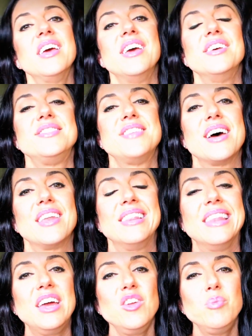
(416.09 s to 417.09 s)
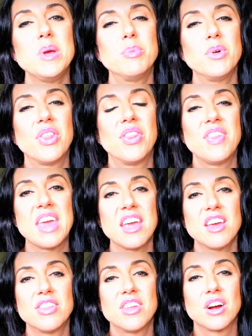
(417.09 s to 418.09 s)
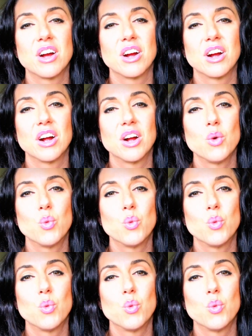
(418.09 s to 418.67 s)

is that a lot of people think they're